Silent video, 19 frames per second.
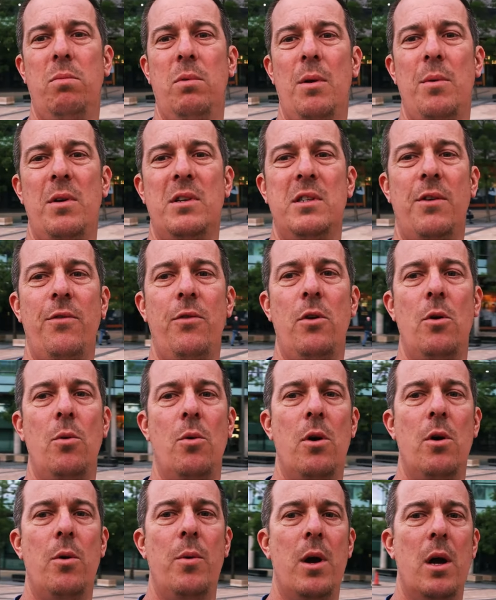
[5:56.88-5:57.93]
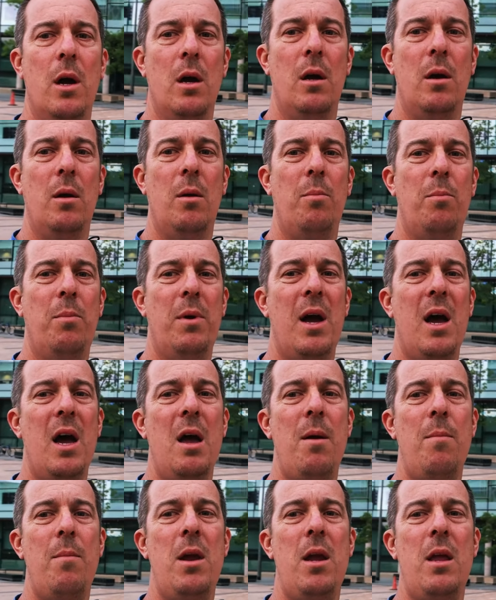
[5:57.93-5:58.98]
Let's have a look where we are.
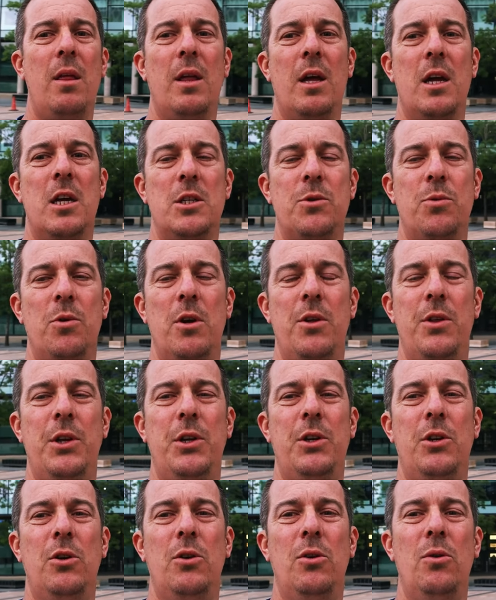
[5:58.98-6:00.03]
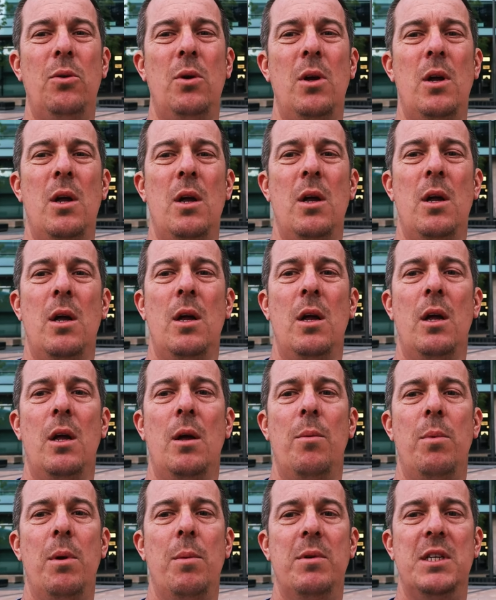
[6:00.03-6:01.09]
Behind me, that's where they do
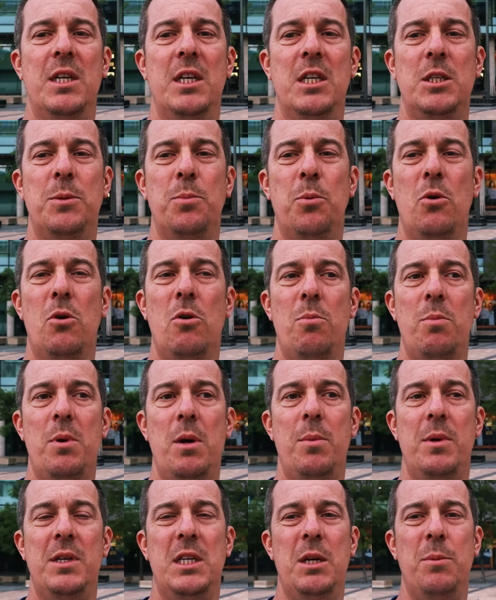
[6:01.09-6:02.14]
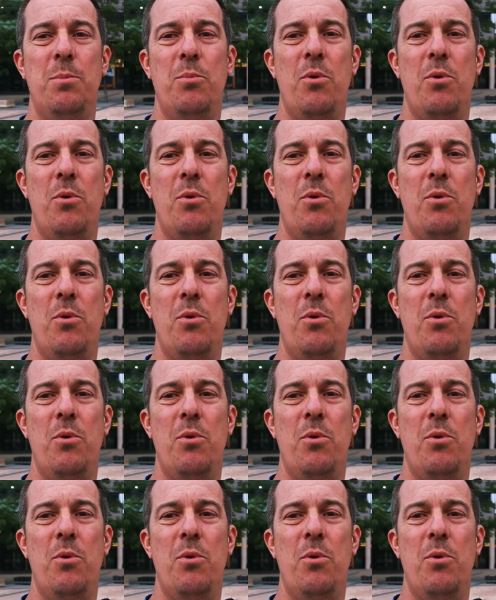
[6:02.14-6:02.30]
BBC Sport, BBC